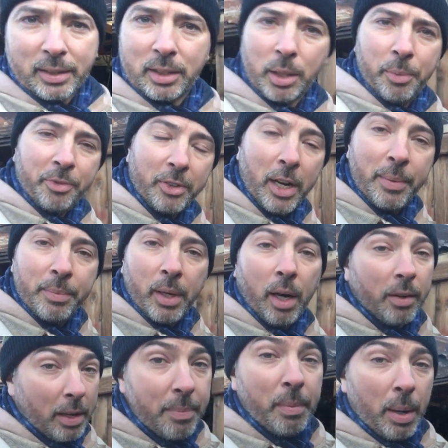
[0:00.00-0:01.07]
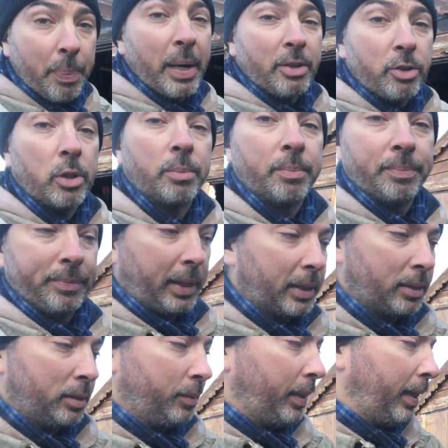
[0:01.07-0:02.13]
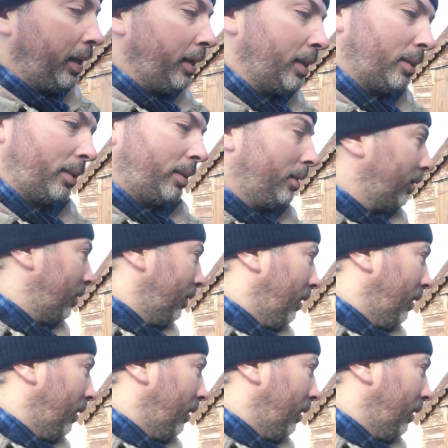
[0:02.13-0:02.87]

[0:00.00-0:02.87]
the subframe are in my bedroom. That's the way it is.